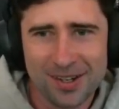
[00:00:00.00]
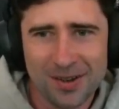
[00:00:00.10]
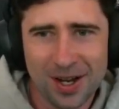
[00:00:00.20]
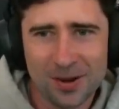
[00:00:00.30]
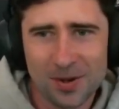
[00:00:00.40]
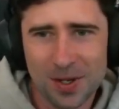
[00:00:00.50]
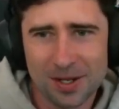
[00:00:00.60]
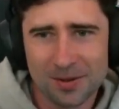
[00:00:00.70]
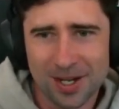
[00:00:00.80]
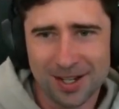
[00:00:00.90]
Wait, we
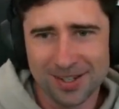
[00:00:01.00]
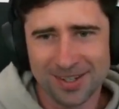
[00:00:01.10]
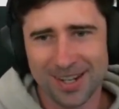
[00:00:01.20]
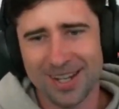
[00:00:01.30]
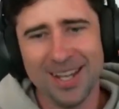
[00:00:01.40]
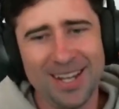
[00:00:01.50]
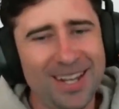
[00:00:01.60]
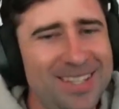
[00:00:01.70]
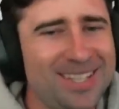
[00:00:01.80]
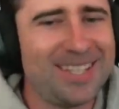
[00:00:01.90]
win, right?
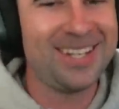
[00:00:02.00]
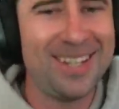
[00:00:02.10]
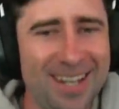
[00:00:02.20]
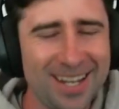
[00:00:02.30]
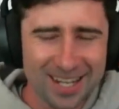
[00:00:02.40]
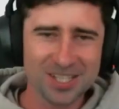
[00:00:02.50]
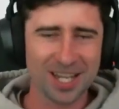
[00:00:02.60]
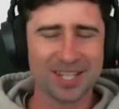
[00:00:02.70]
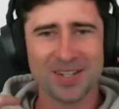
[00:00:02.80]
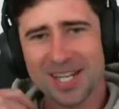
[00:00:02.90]
Easy.
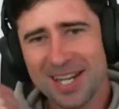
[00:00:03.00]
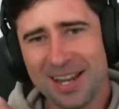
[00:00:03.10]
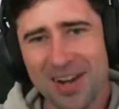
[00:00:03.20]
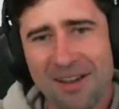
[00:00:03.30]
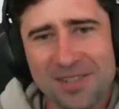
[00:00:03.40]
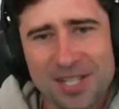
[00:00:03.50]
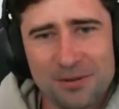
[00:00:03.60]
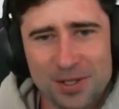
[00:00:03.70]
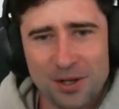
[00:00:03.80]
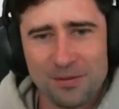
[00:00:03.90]
So he didn't even have
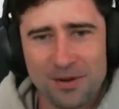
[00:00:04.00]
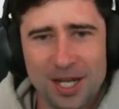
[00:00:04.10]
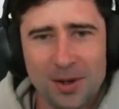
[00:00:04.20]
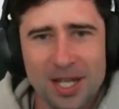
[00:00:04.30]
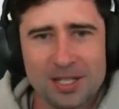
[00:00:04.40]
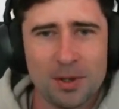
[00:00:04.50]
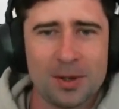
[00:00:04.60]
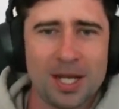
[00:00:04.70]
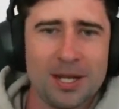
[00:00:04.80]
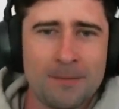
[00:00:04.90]
Silver Surfer anyways, but
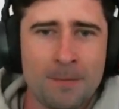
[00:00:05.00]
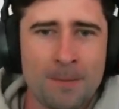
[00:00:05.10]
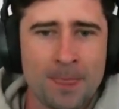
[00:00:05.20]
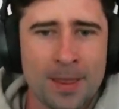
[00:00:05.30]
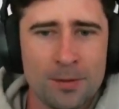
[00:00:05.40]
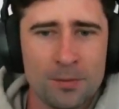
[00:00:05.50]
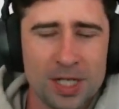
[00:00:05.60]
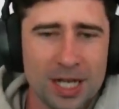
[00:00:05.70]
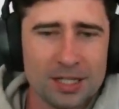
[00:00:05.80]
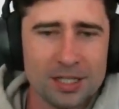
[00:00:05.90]
we,
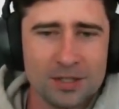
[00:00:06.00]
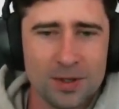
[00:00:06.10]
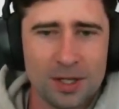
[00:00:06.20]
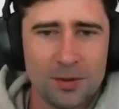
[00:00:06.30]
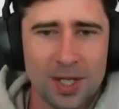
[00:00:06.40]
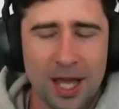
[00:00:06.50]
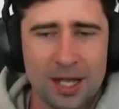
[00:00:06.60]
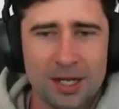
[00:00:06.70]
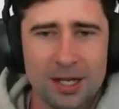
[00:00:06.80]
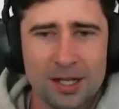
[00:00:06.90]
regardless of whether he
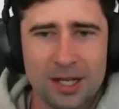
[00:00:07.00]
had